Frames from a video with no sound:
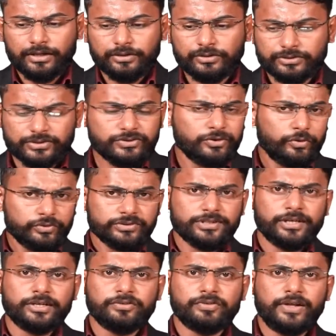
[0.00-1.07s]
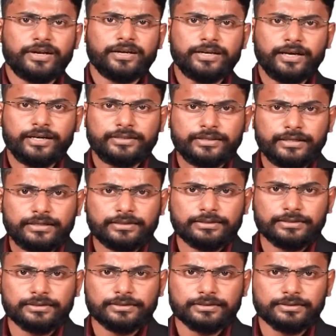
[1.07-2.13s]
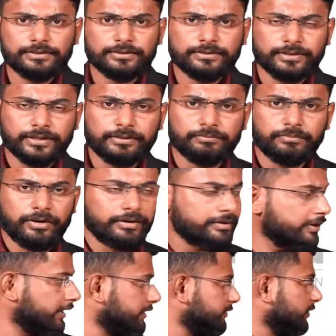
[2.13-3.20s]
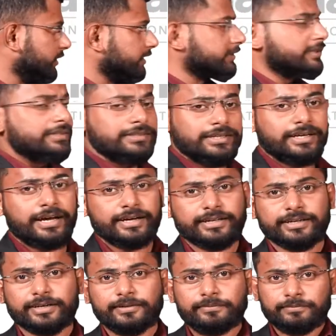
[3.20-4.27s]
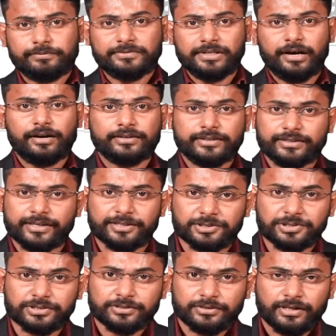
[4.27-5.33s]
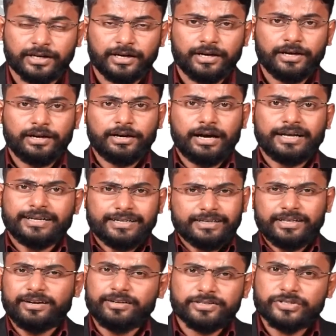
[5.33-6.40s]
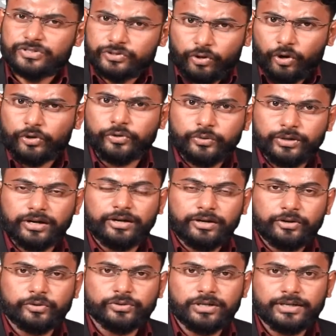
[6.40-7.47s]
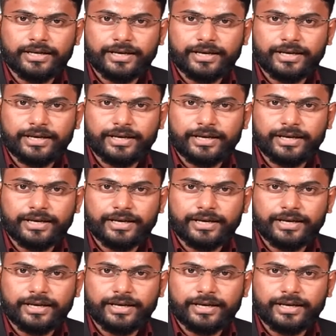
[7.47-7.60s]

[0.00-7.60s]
Now, this looks like a very technical thing, but as you can see in the diagram, the architecture, our intent is not to get into the